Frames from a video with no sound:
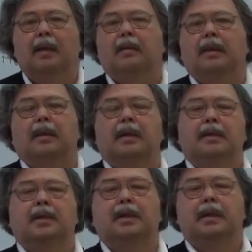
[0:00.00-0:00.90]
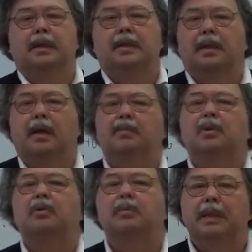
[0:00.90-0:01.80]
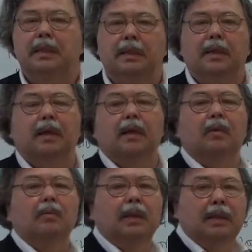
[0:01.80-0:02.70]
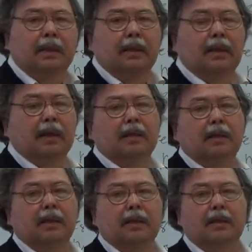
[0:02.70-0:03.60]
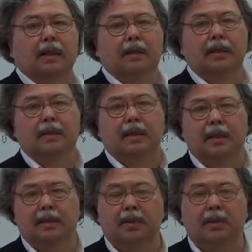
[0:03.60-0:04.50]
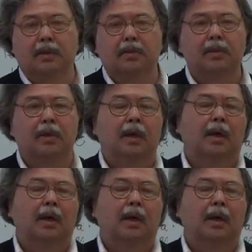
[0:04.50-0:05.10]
Well, actually, it's up to me how many categories like this I introduce,